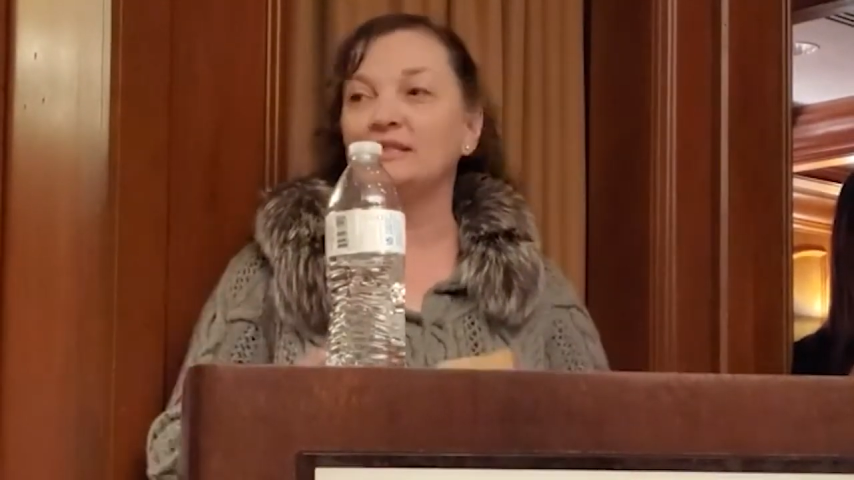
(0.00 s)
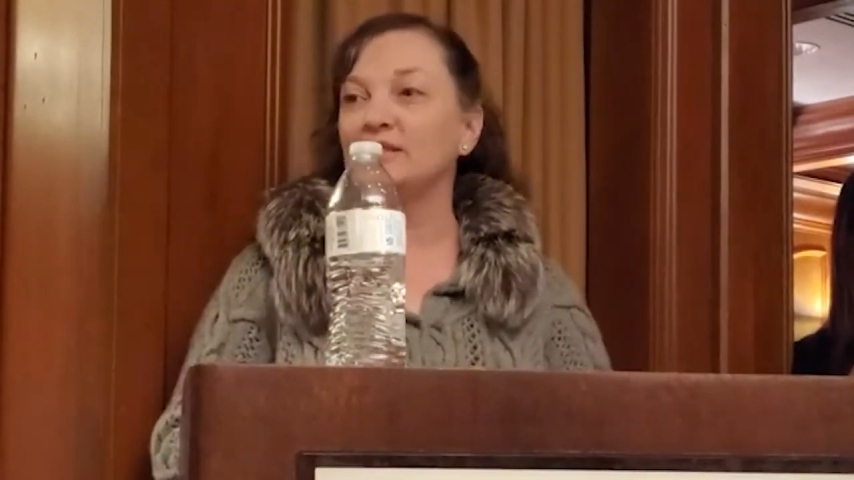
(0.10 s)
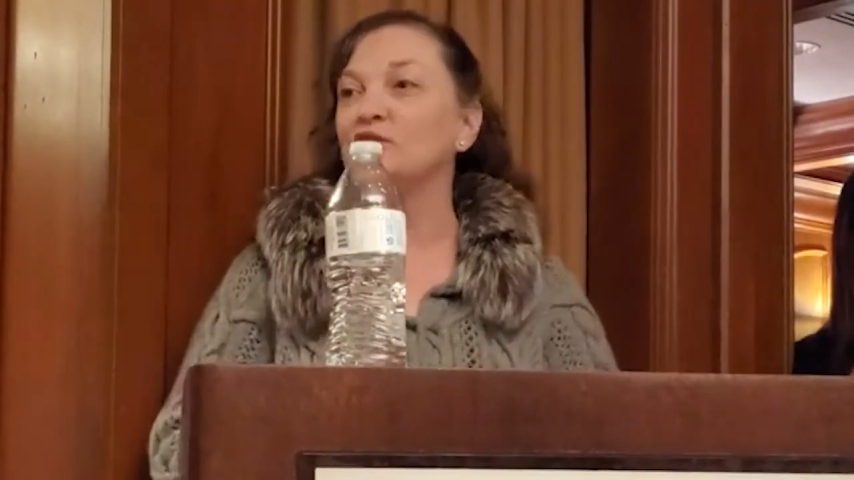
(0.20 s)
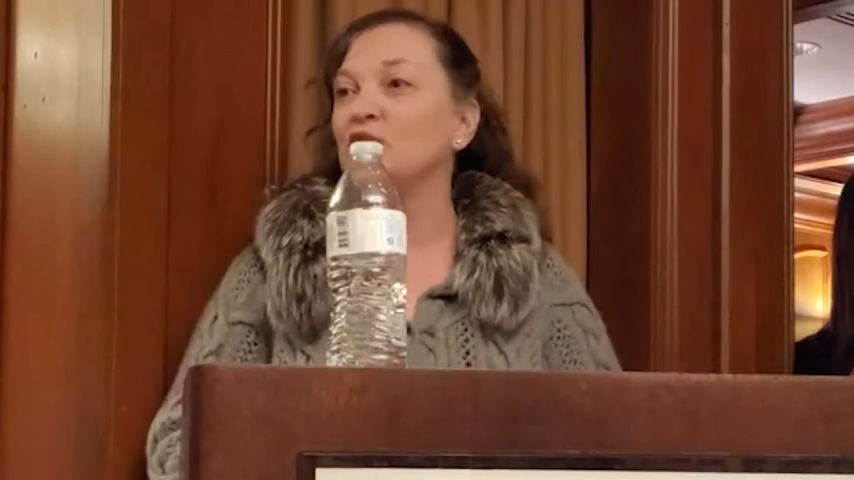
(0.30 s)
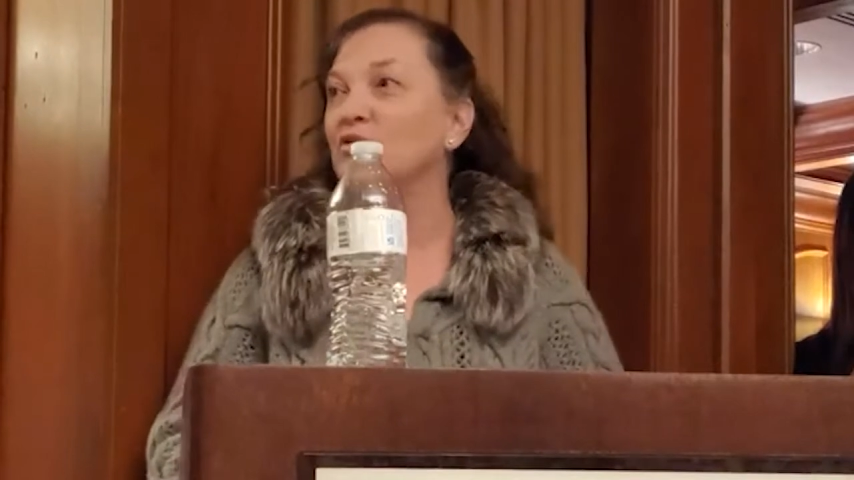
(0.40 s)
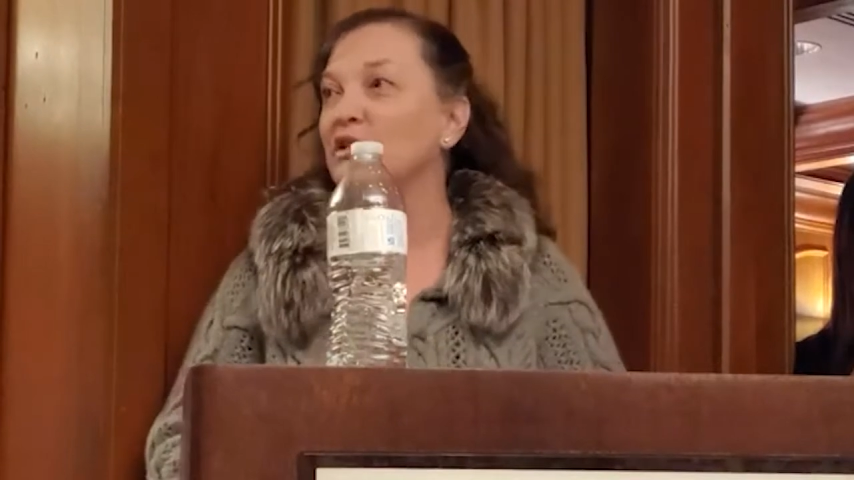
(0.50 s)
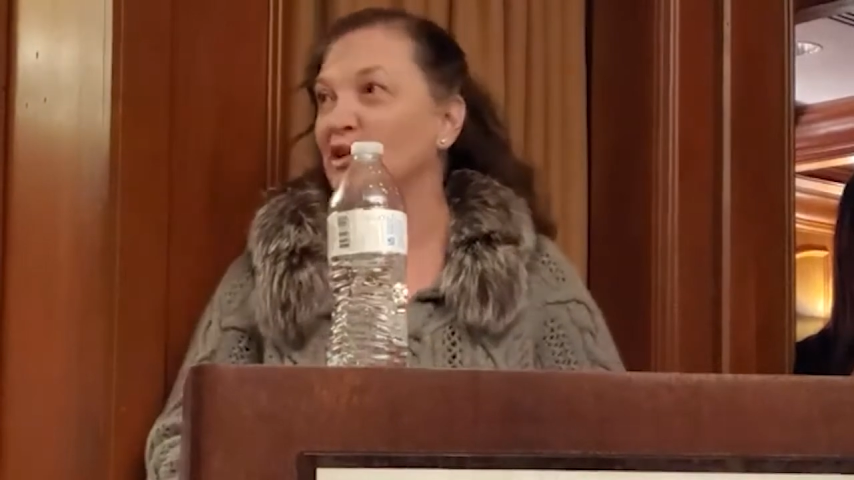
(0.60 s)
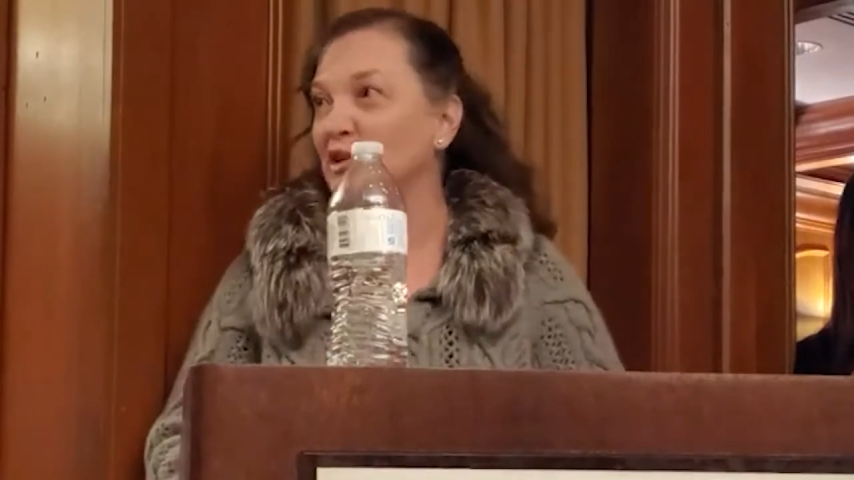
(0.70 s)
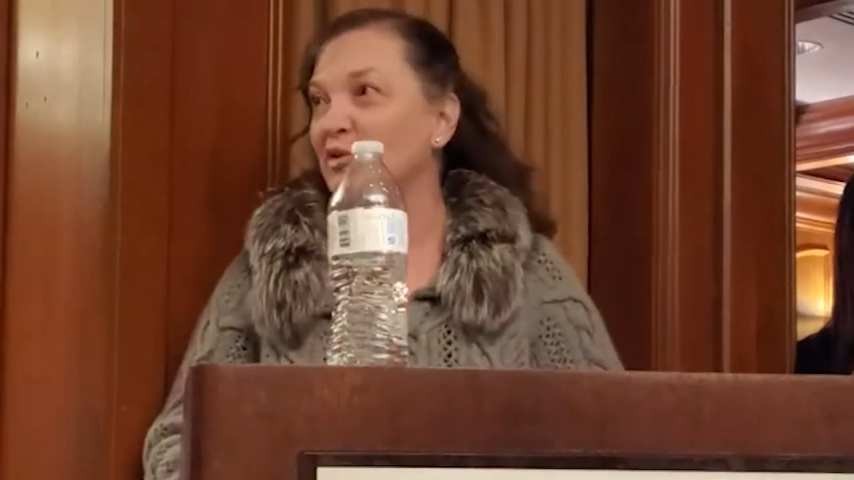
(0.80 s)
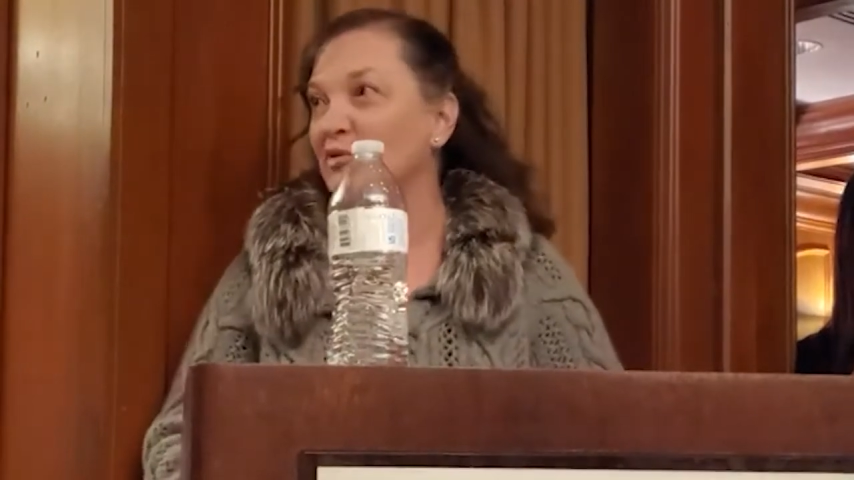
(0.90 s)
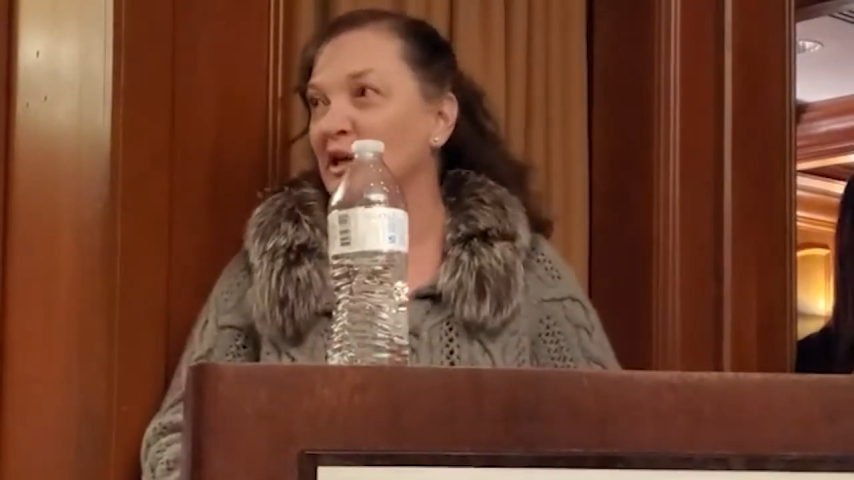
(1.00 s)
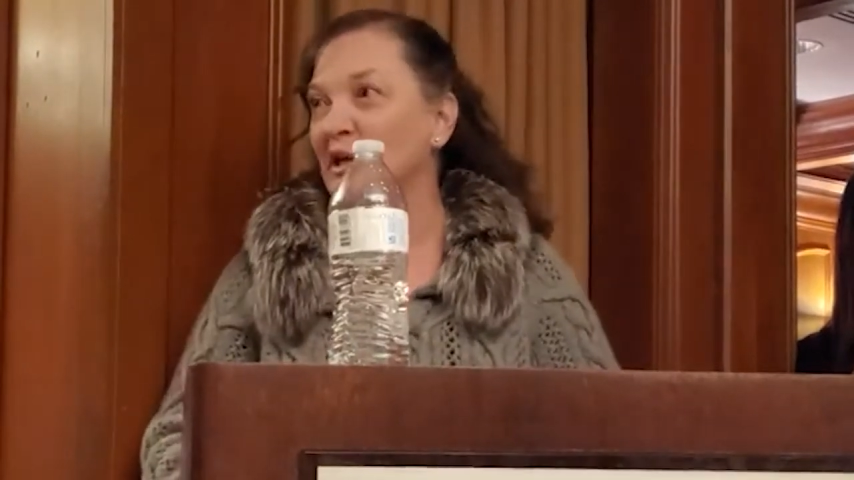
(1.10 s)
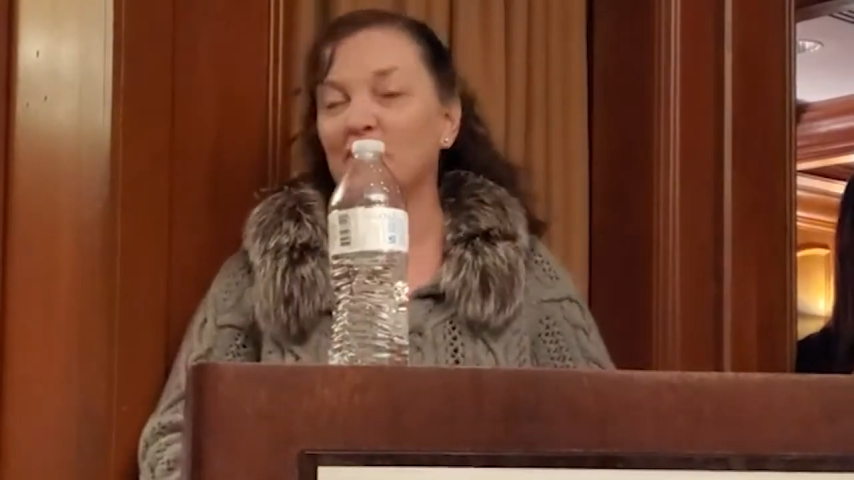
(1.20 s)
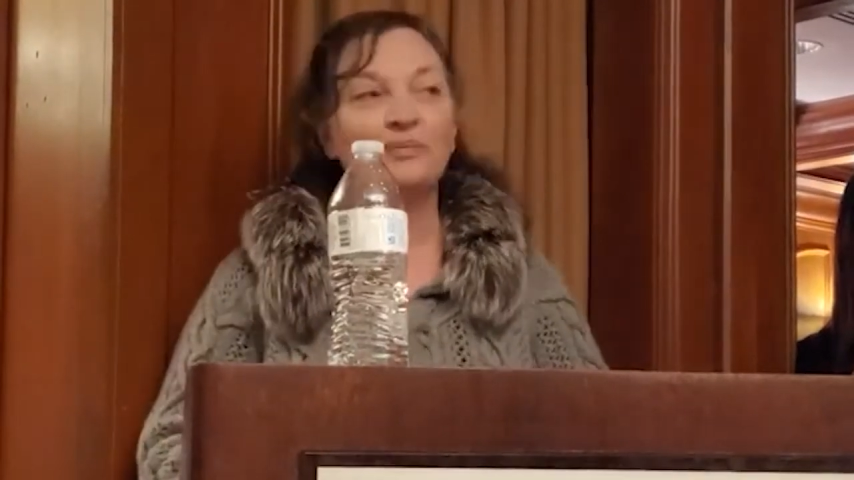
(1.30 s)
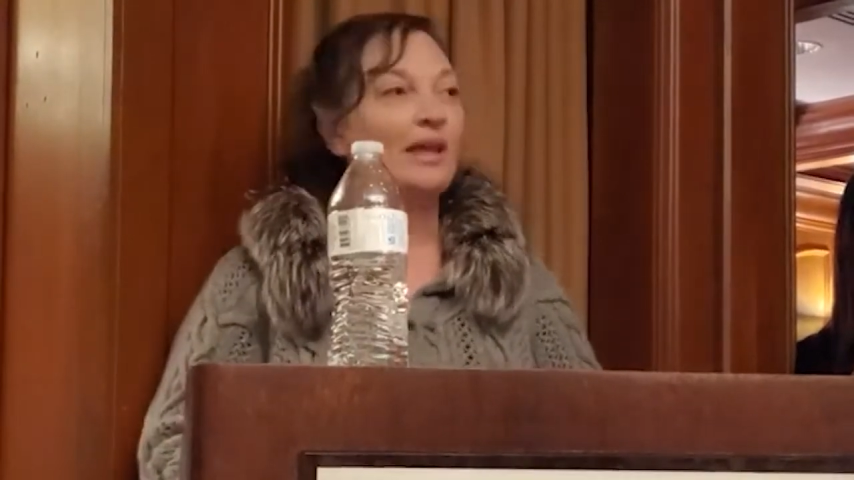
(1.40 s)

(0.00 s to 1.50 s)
his 2-year career